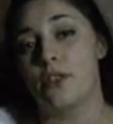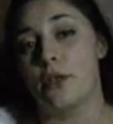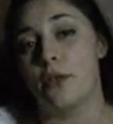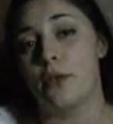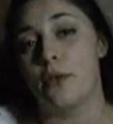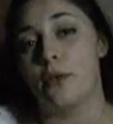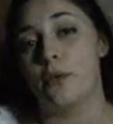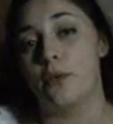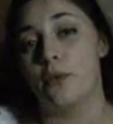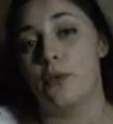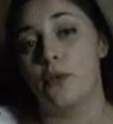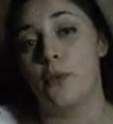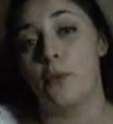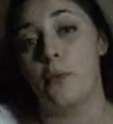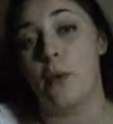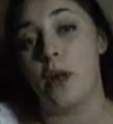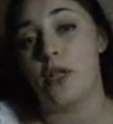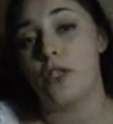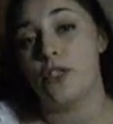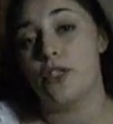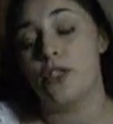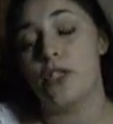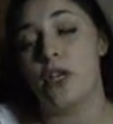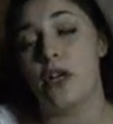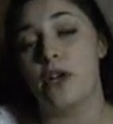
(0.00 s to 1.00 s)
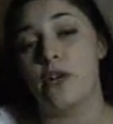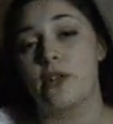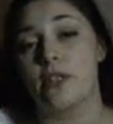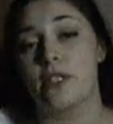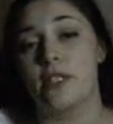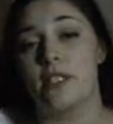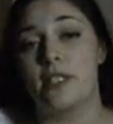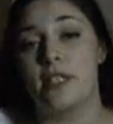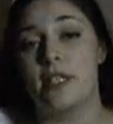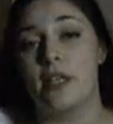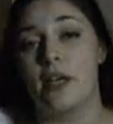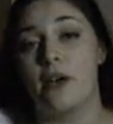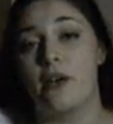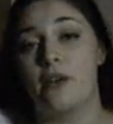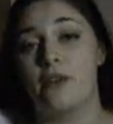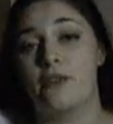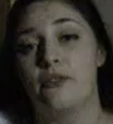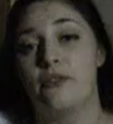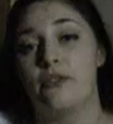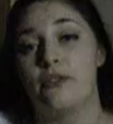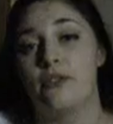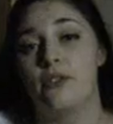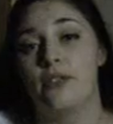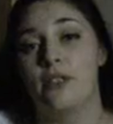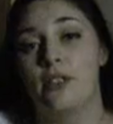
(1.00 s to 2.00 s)
So the Watchtower itself
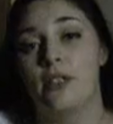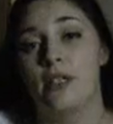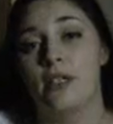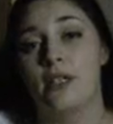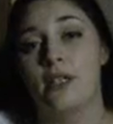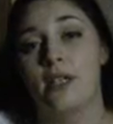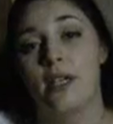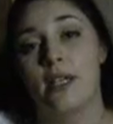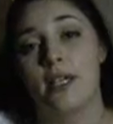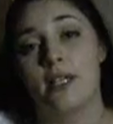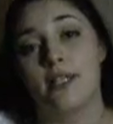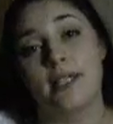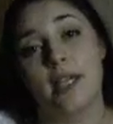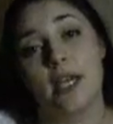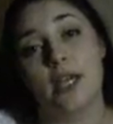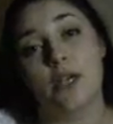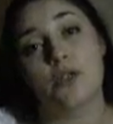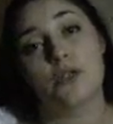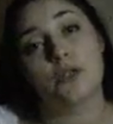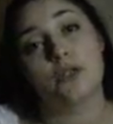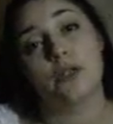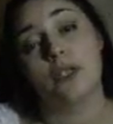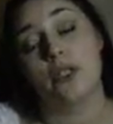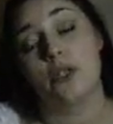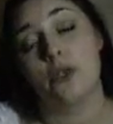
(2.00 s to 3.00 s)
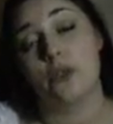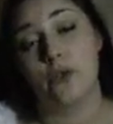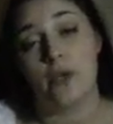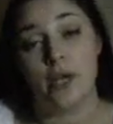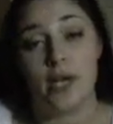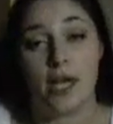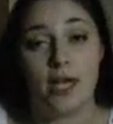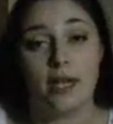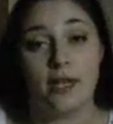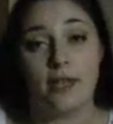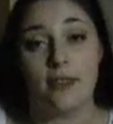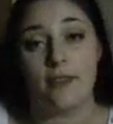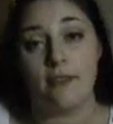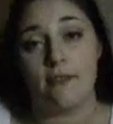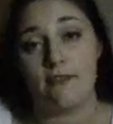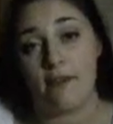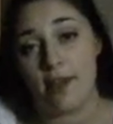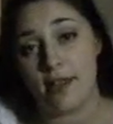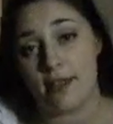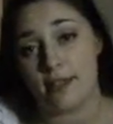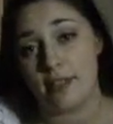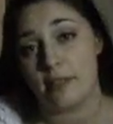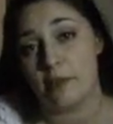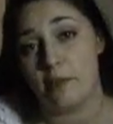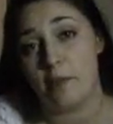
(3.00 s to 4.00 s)
has actually created the
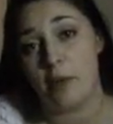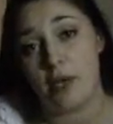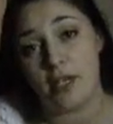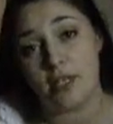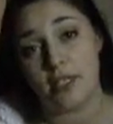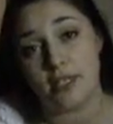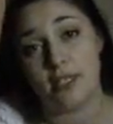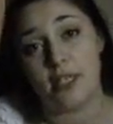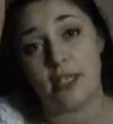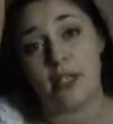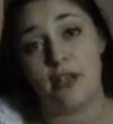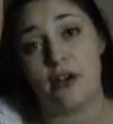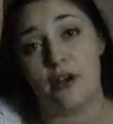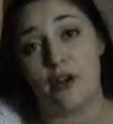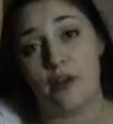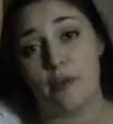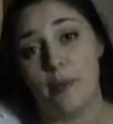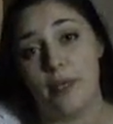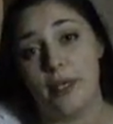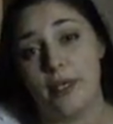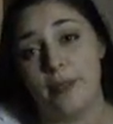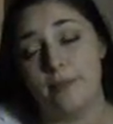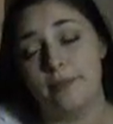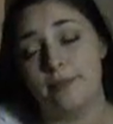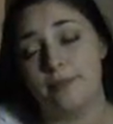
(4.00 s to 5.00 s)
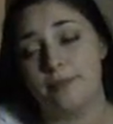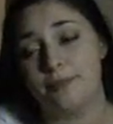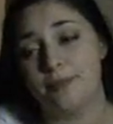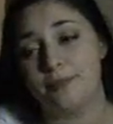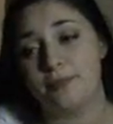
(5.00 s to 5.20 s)
vast apostate army.